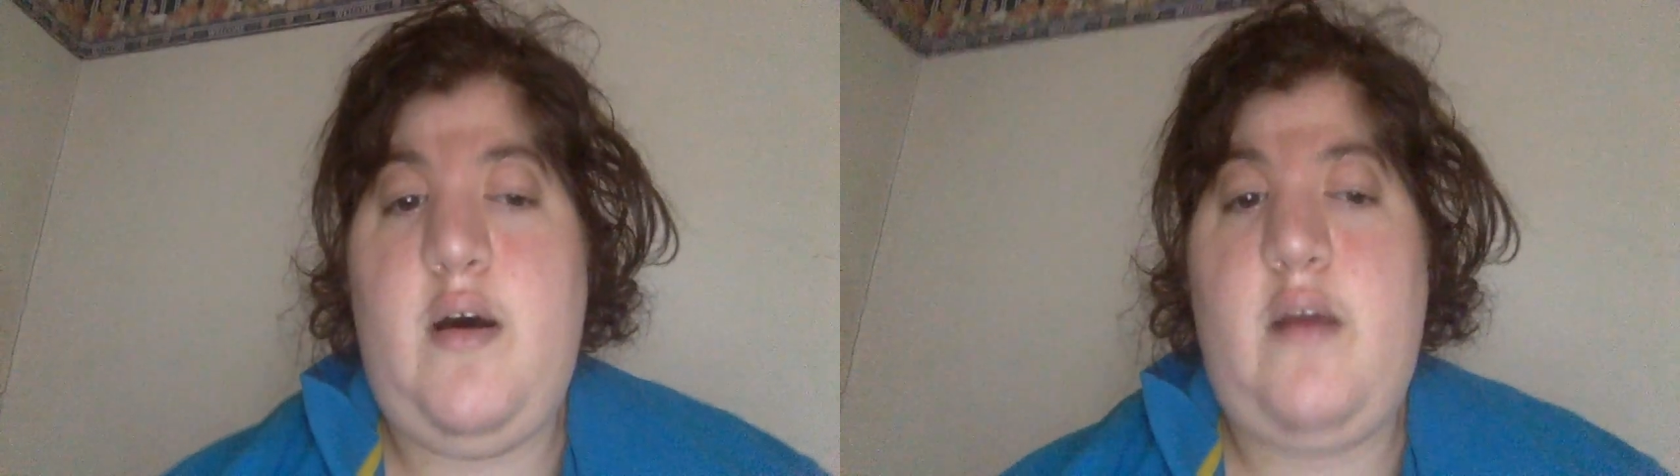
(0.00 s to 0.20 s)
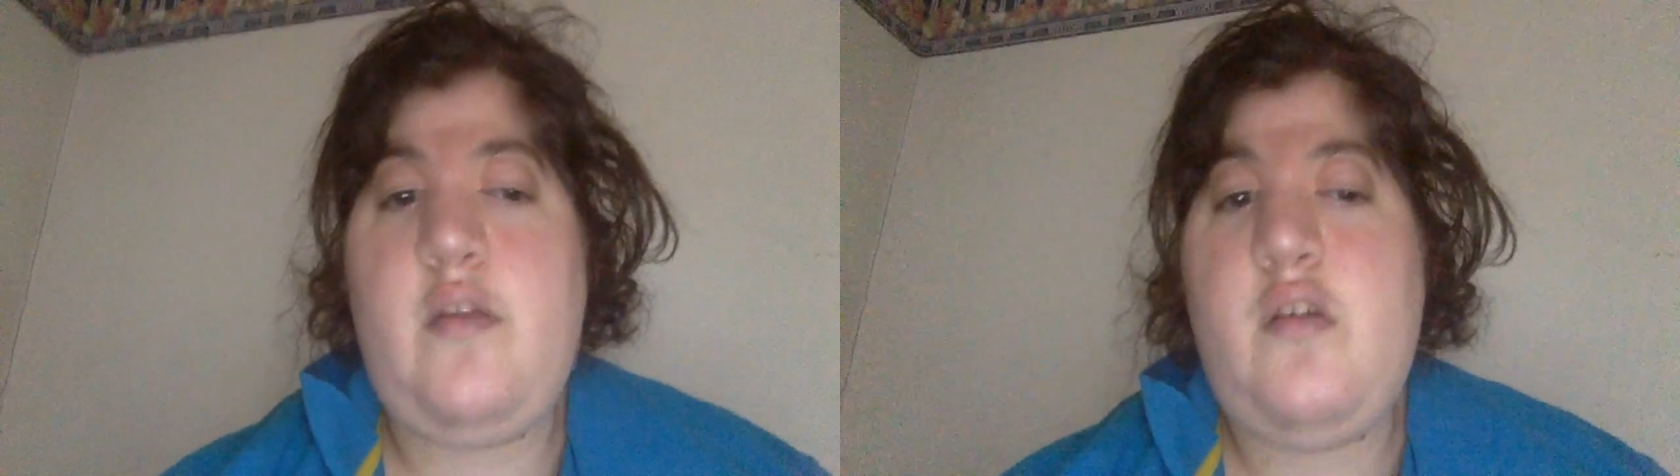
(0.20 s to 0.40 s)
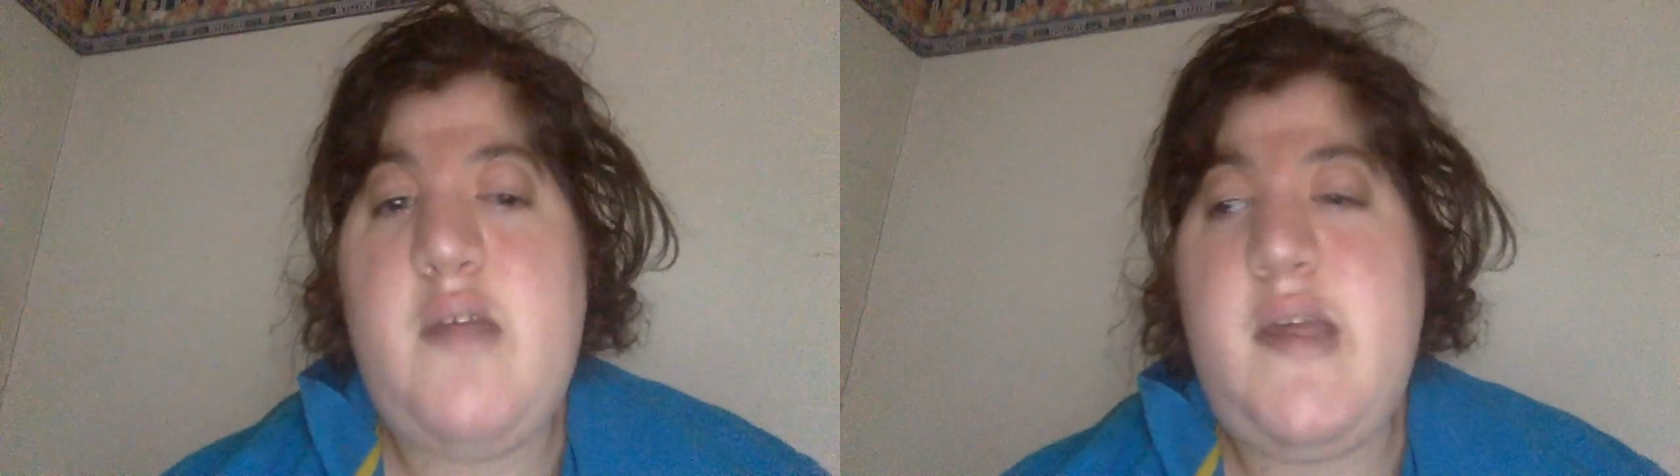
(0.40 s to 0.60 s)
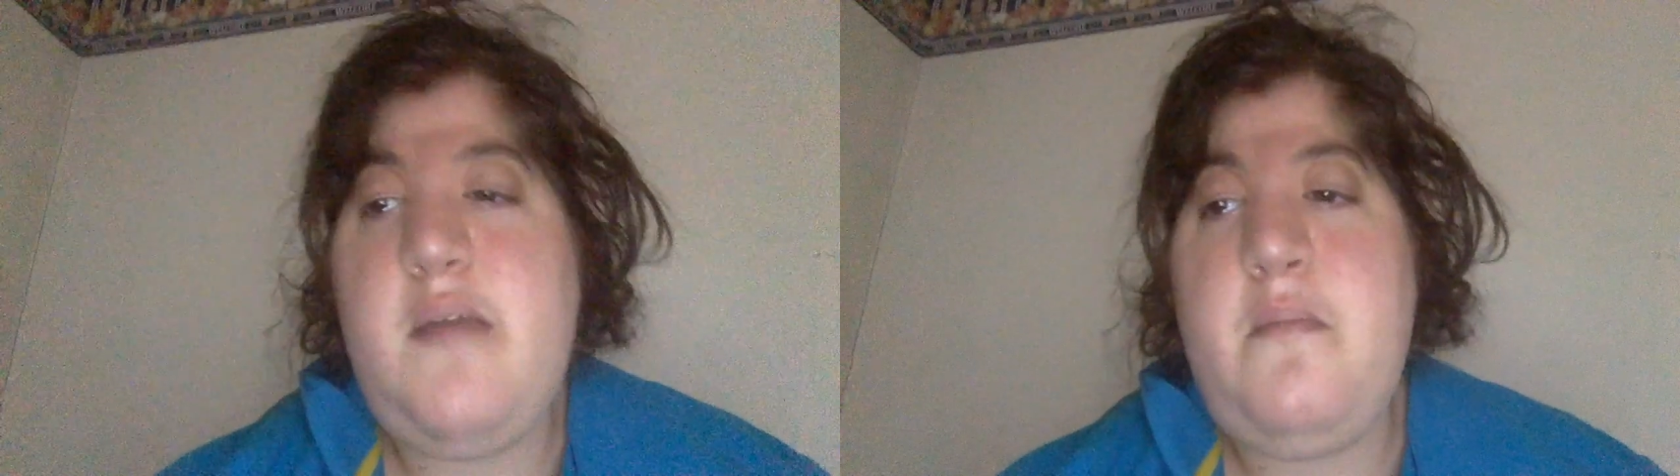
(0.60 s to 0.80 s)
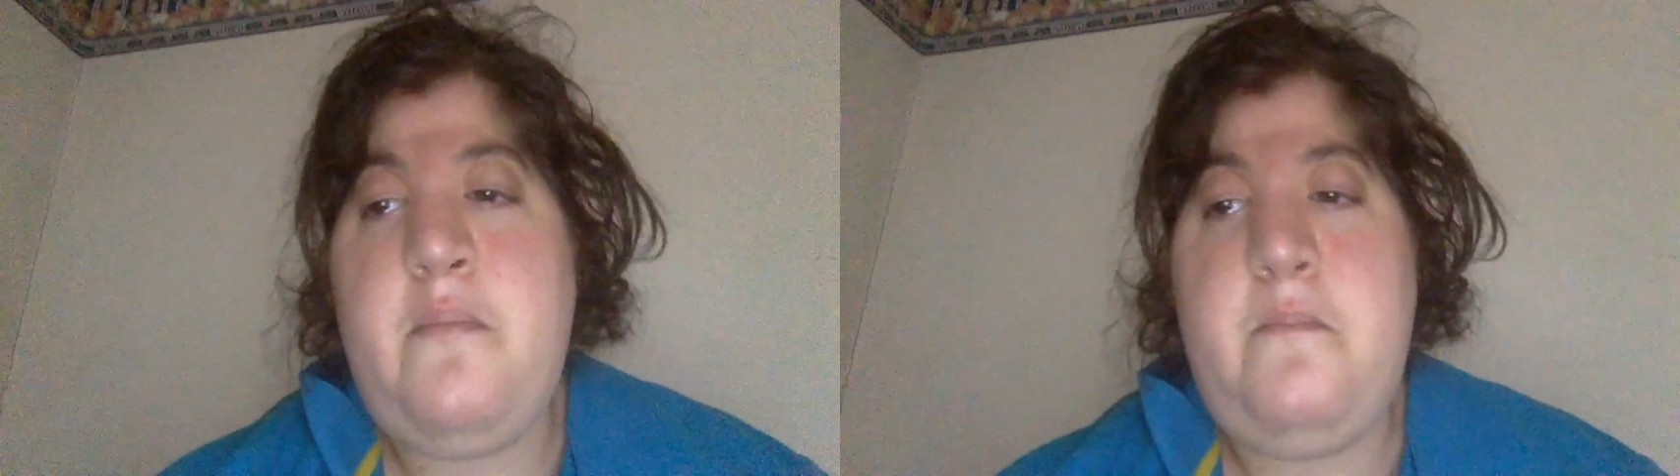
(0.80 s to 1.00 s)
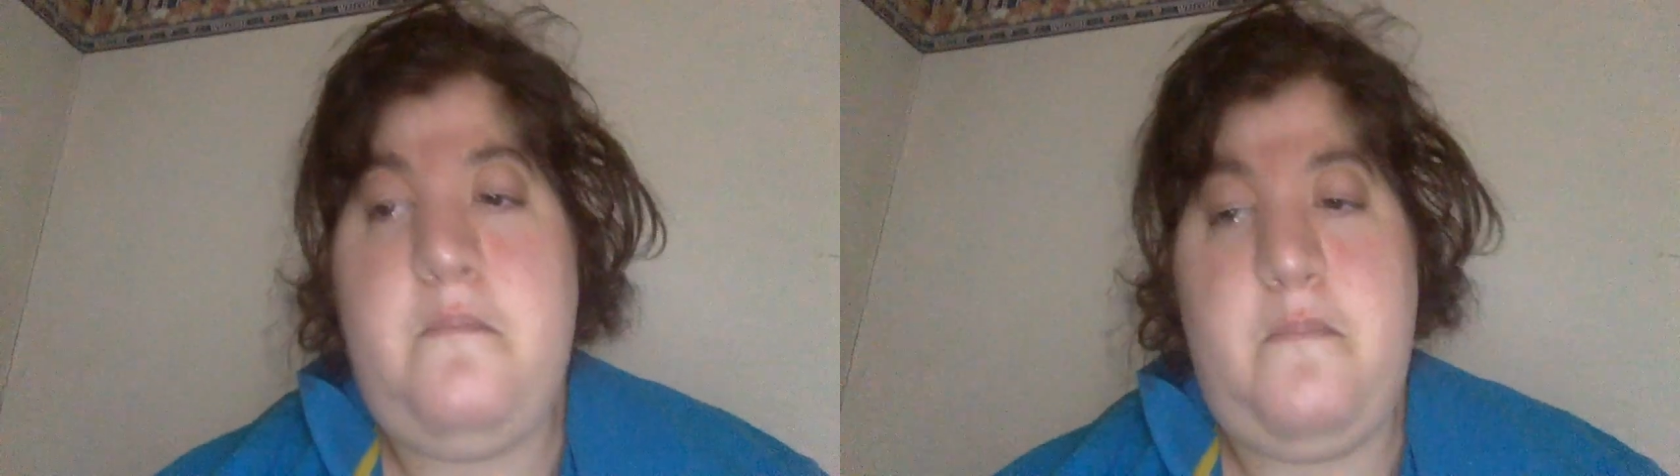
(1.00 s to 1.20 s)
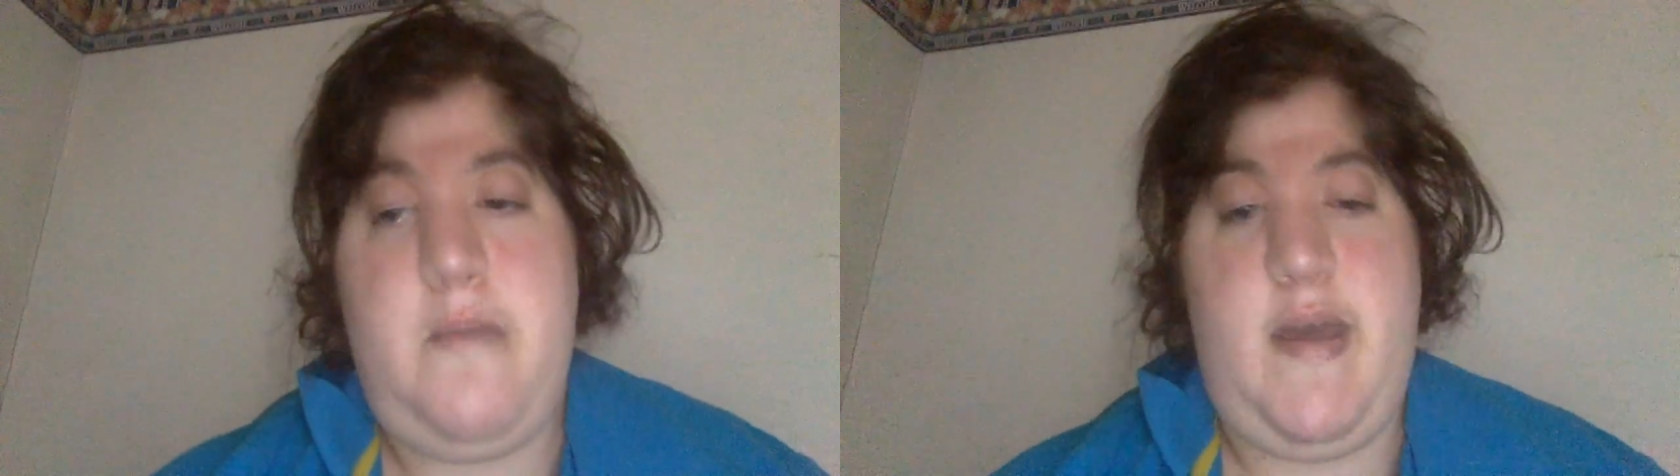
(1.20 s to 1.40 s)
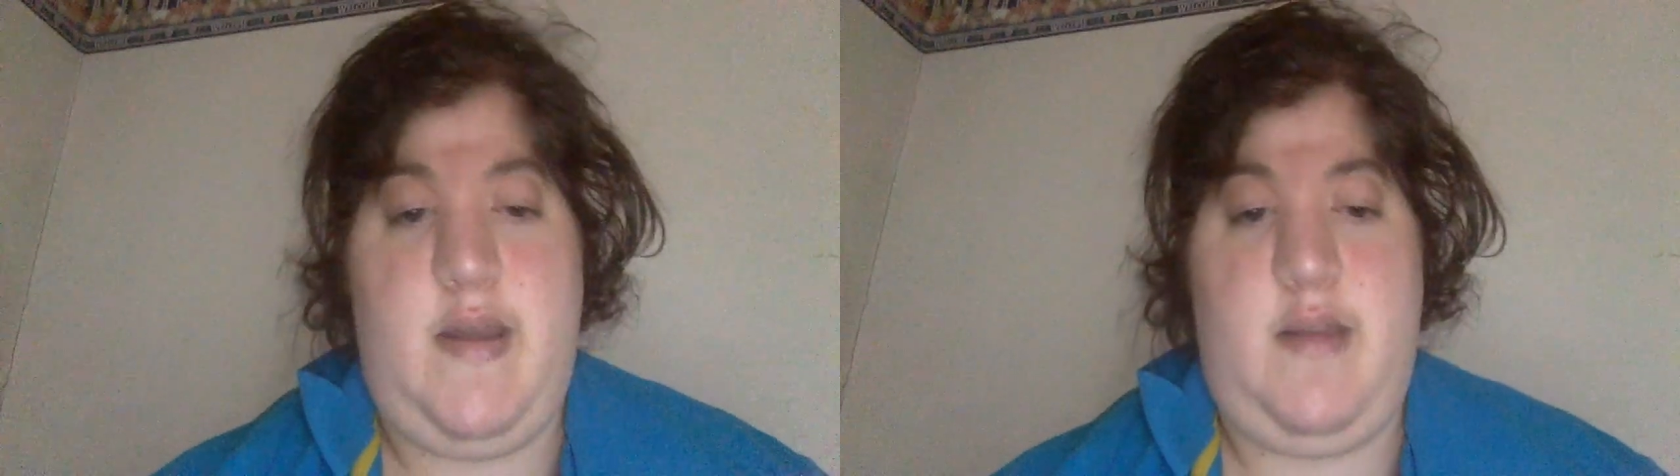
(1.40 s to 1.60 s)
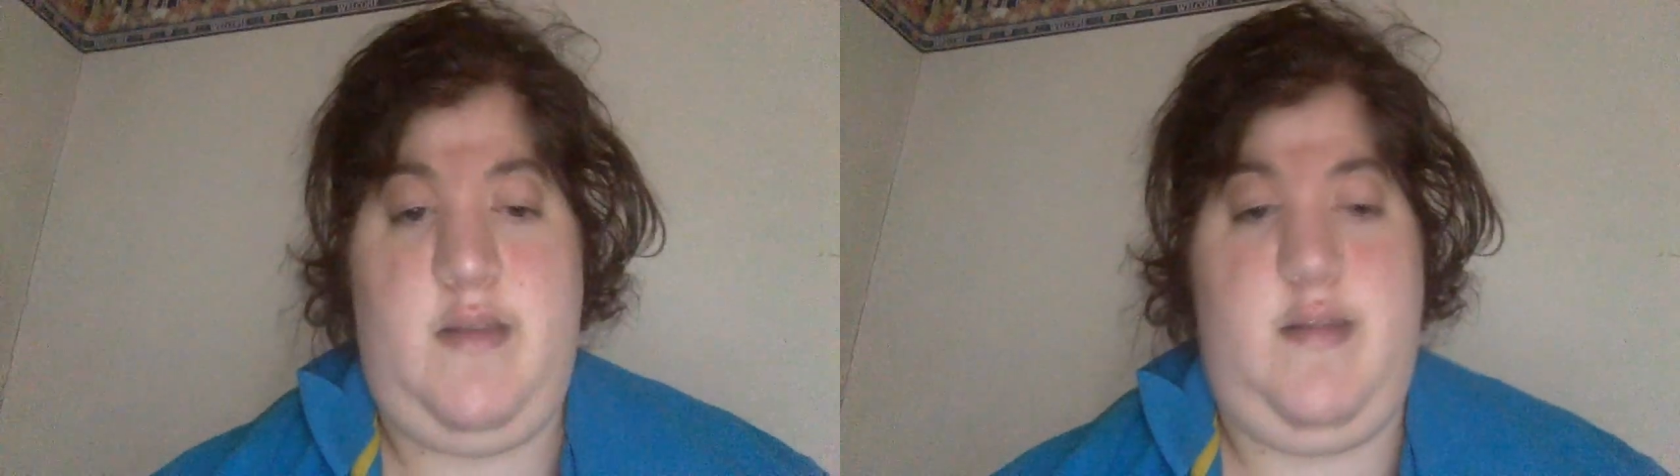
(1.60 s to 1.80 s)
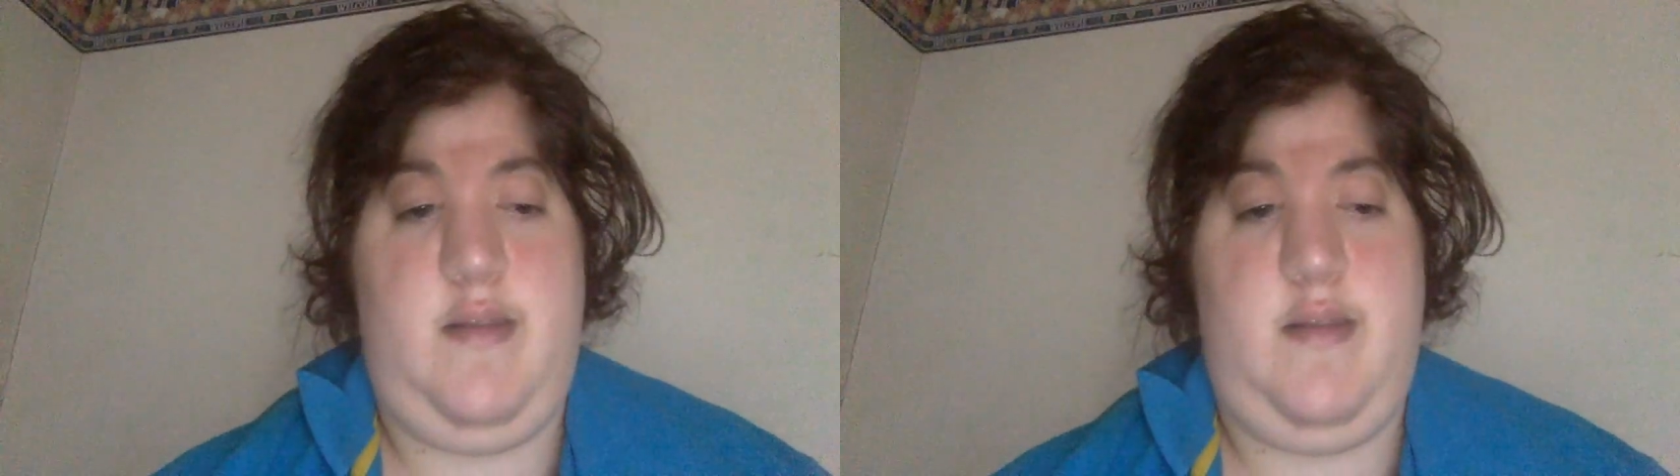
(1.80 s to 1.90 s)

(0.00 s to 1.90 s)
So he may